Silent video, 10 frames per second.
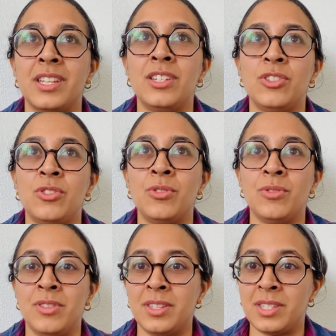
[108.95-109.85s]

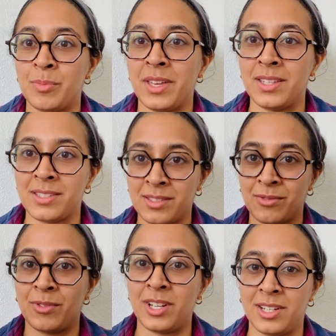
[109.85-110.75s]
into the space,
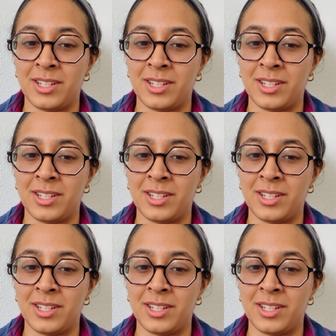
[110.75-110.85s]
right?